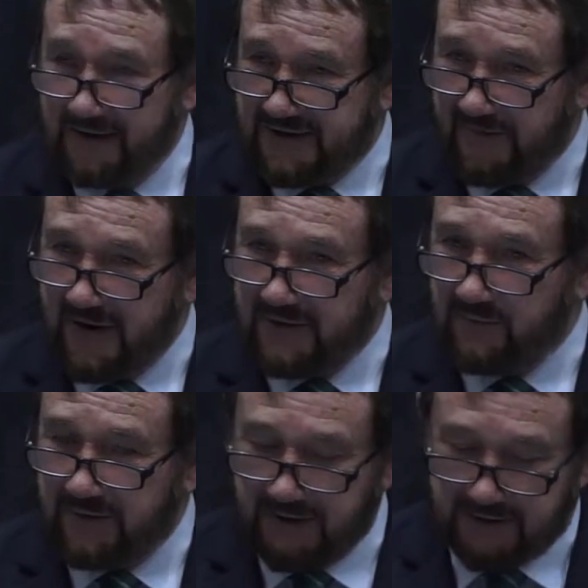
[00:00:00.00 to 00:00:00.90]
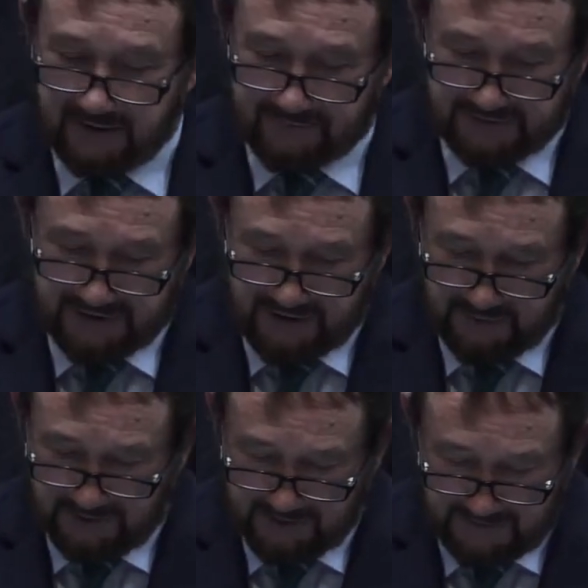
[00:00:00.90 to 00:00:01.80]
and it's an event we're thinking of
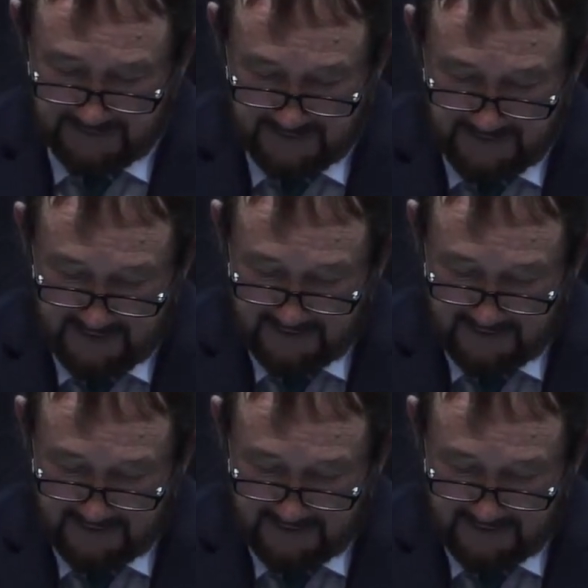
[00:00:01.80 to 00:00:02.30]
continuing on.